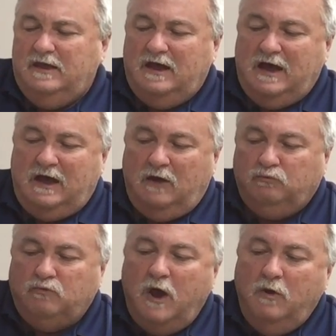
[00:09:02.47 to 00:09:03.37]
Uh, a
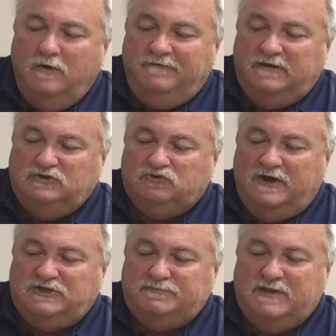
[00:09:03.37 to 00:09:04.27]
row of
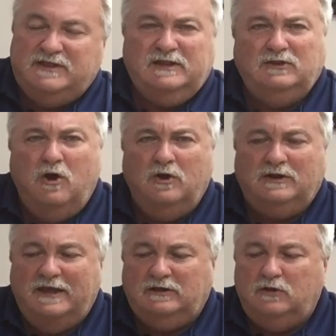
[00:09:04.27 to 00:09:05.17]
entrenchments along
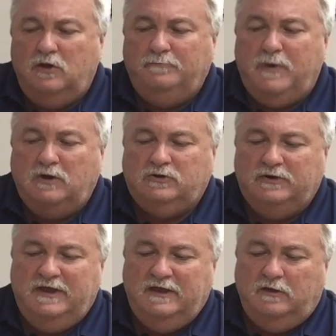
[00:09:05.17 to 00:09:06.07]
like along
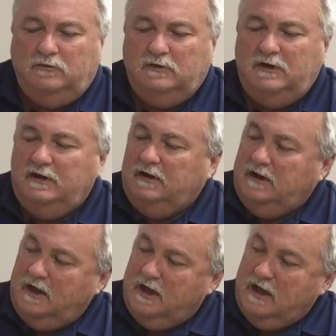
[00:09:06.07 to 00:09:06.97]
Bunker Hill,
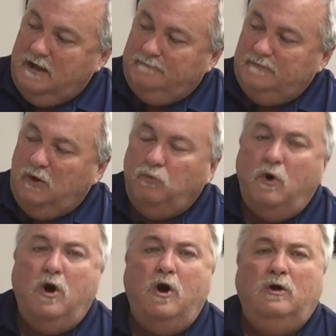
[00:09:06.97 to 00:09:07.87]
um, a
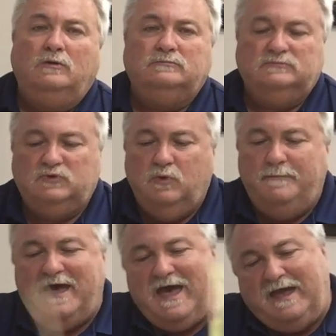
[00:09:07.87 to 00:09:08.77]
wall,
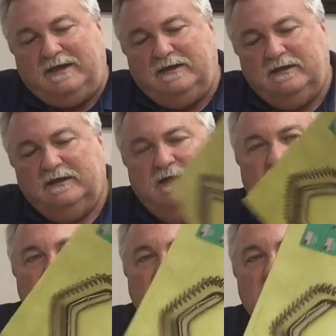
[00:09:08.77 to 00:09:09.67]
Quebec,
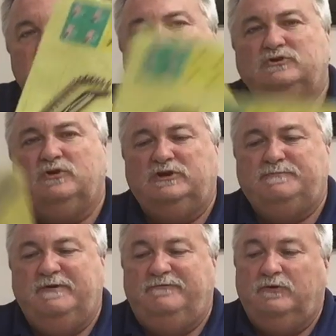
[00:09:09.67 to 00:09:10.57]
and another
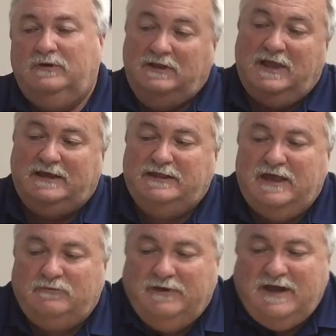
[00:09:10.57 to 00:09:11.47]
entrenchment for, uh, like I
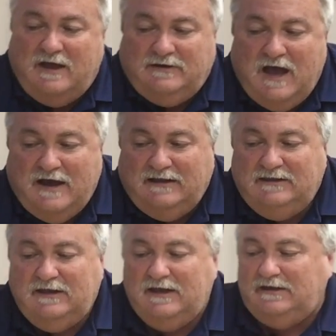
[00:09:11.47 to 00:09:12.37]
said, redoubt 9
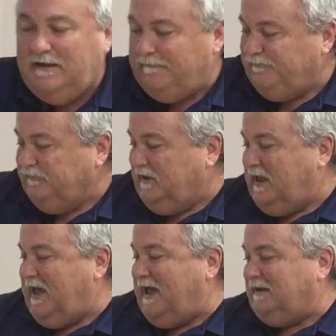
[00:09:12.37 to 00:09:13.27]
and 10
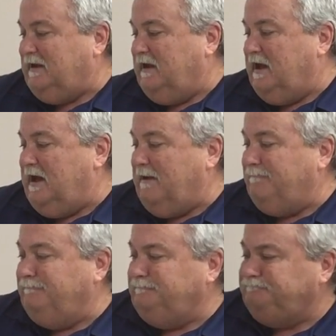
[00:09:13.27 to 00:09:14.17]
at um,